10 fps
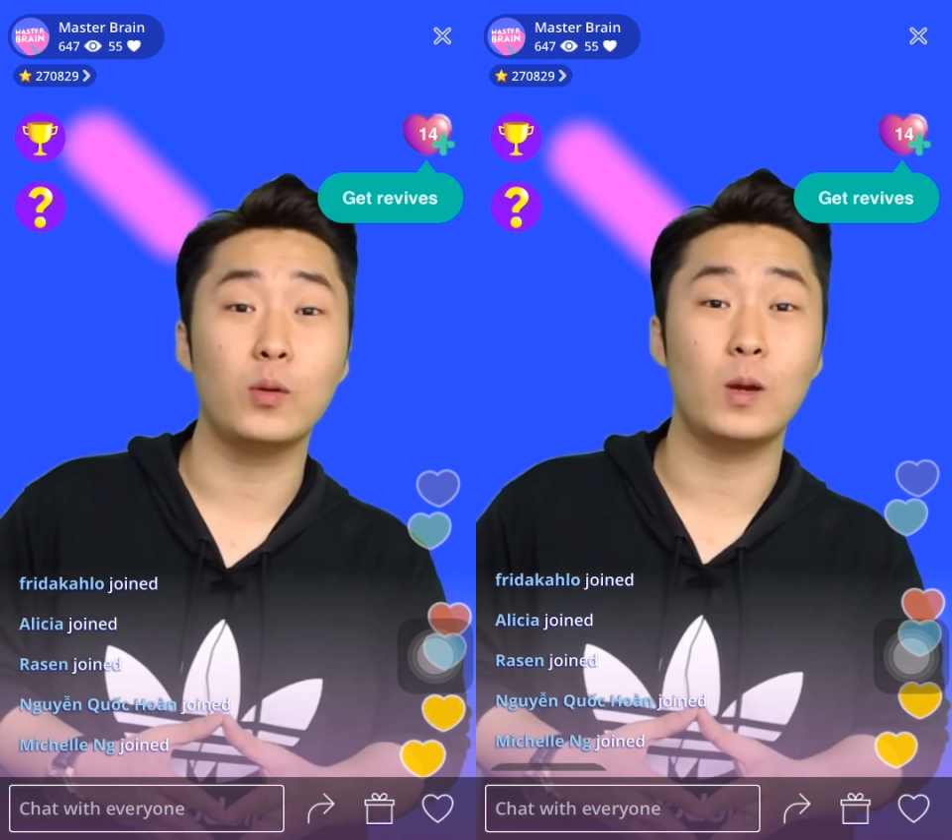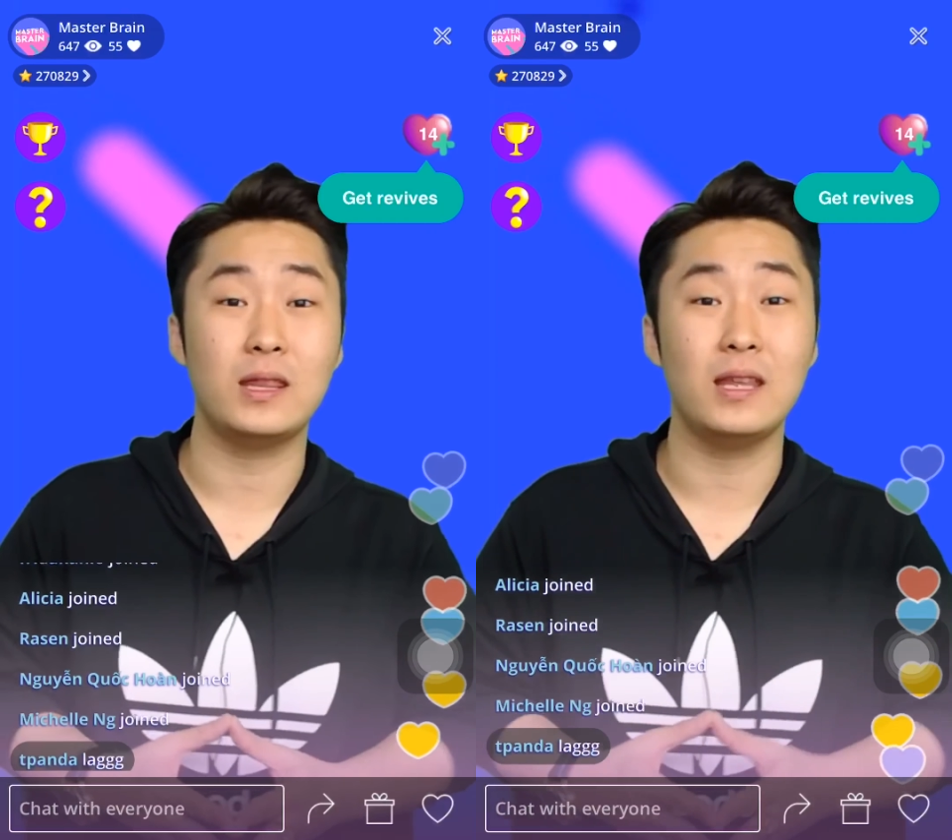
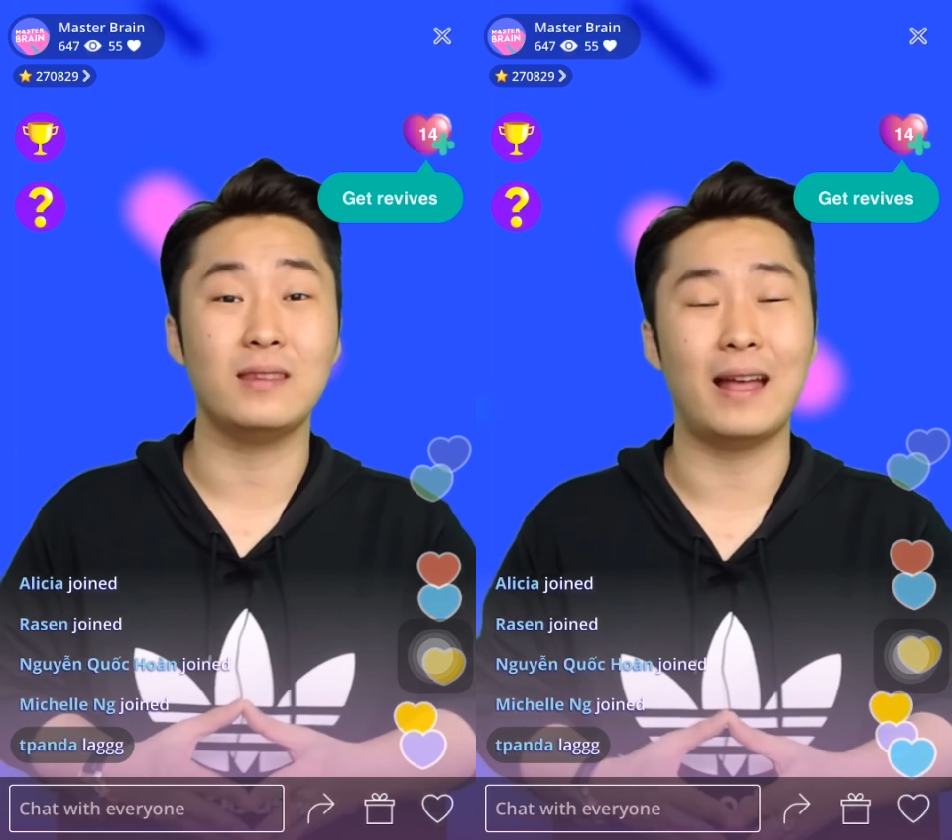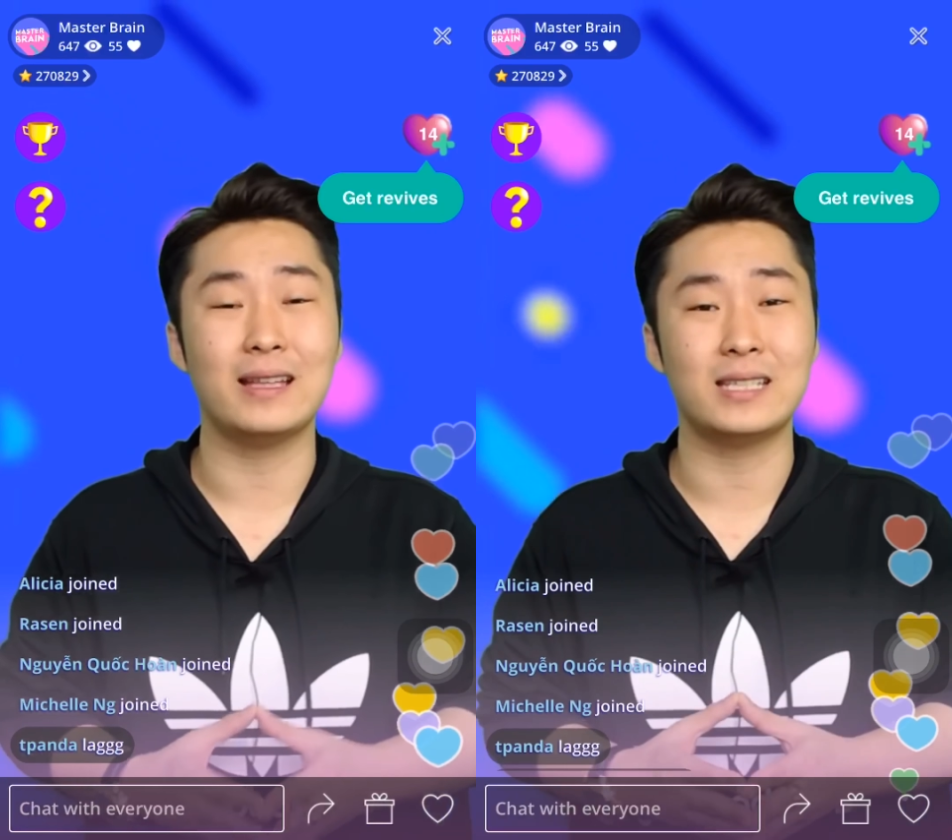within
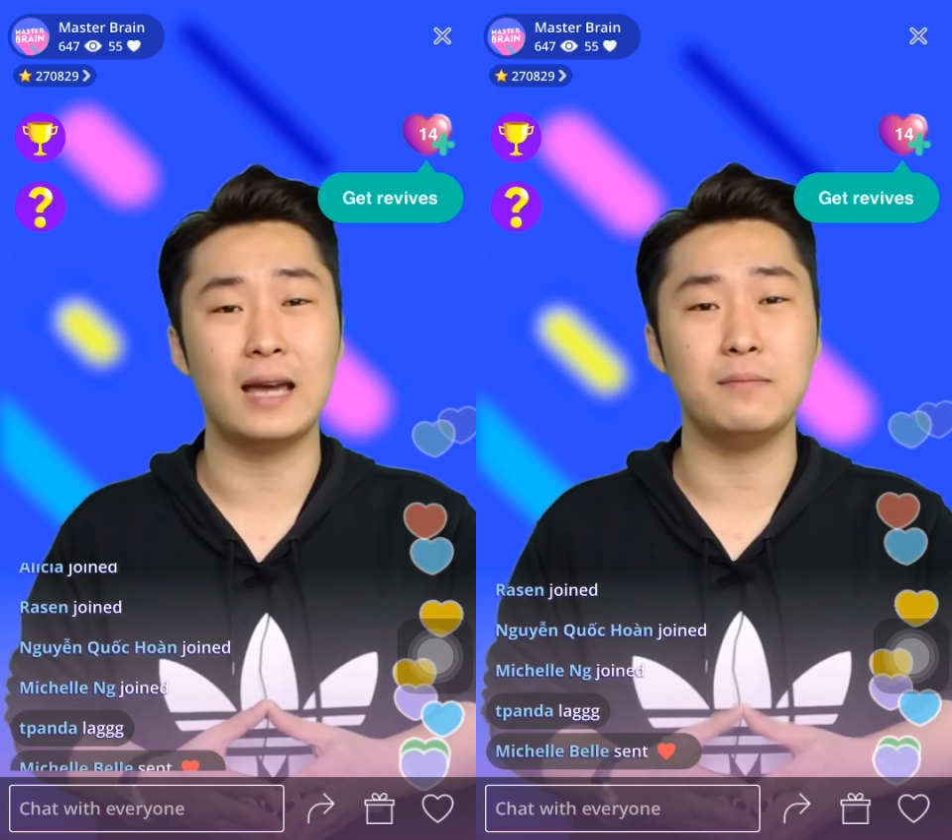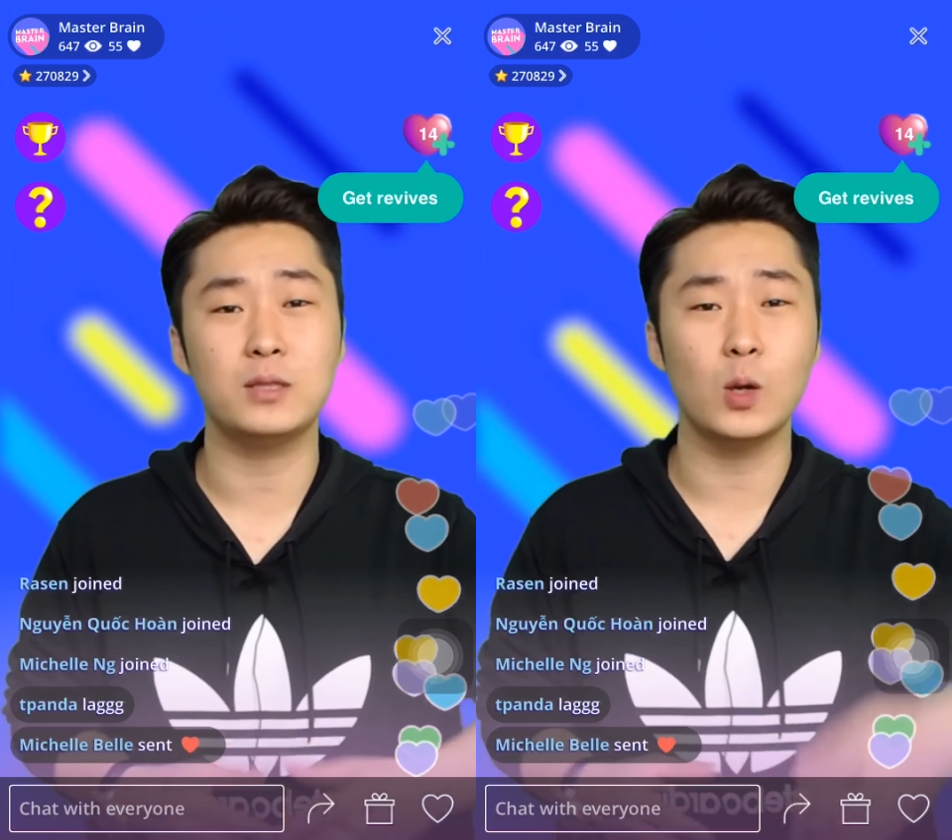that
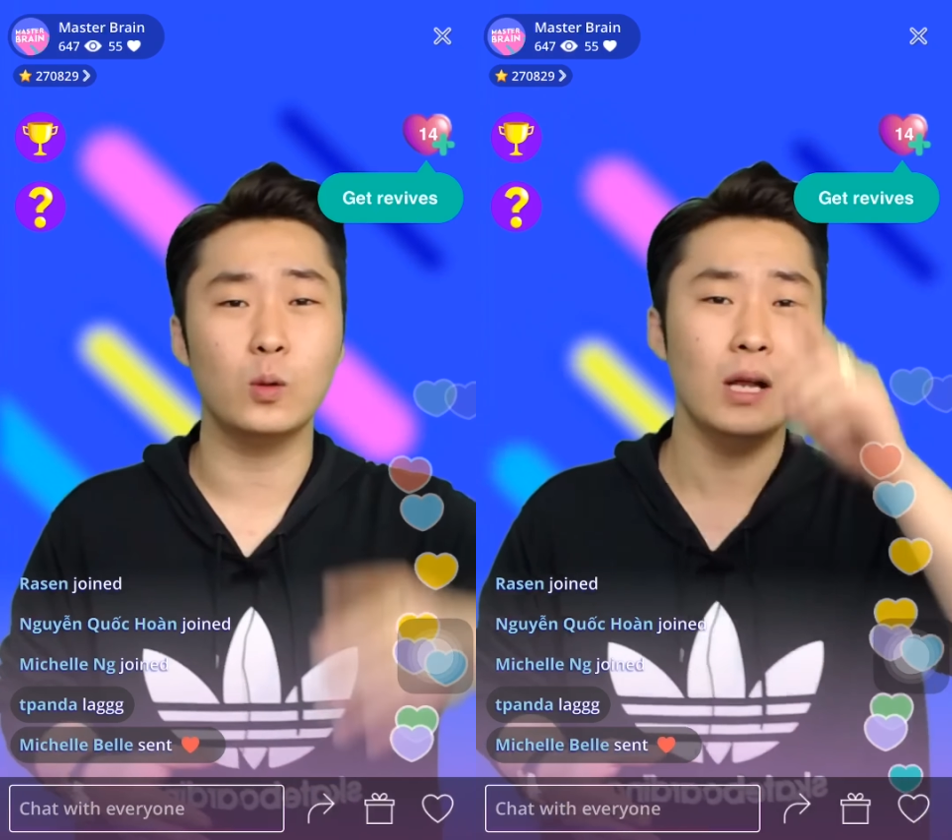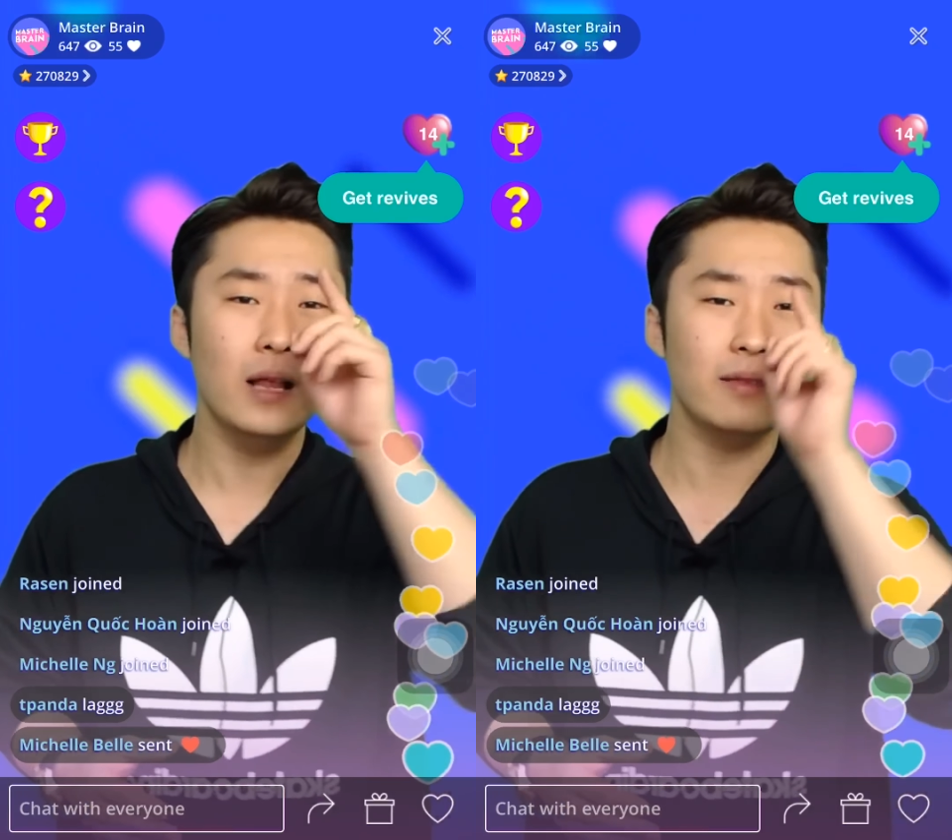time zone,